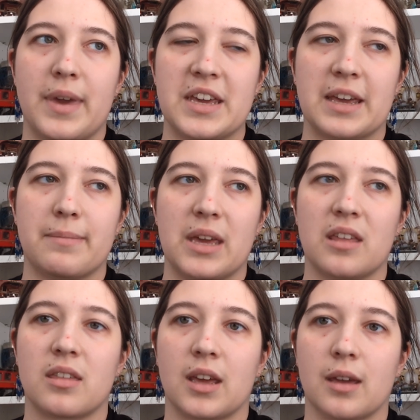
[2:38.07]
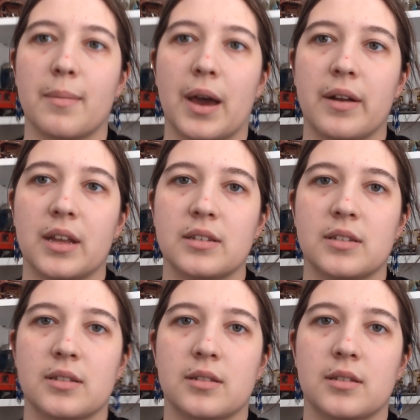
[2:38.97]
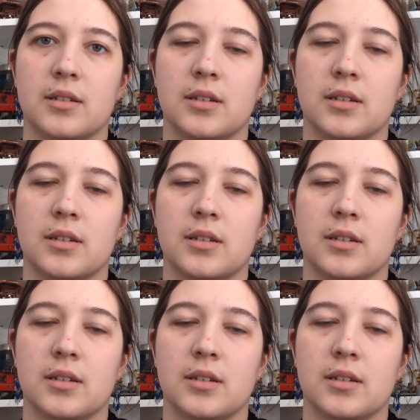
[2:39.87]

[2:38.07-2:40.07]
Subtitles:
making me think about it.